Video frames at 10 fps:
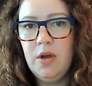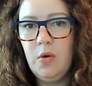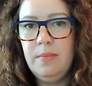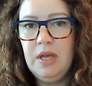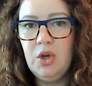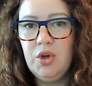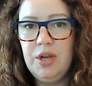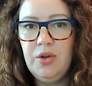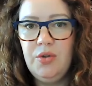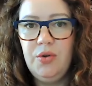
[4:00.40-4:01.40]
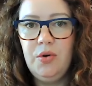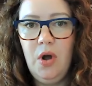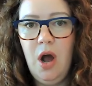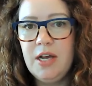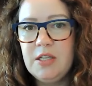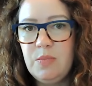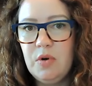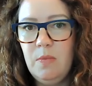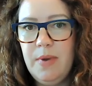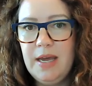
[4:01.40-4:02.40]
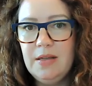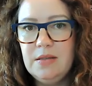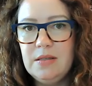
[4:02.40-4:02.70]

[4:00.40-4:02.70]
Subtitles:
equipment could include hospital beds,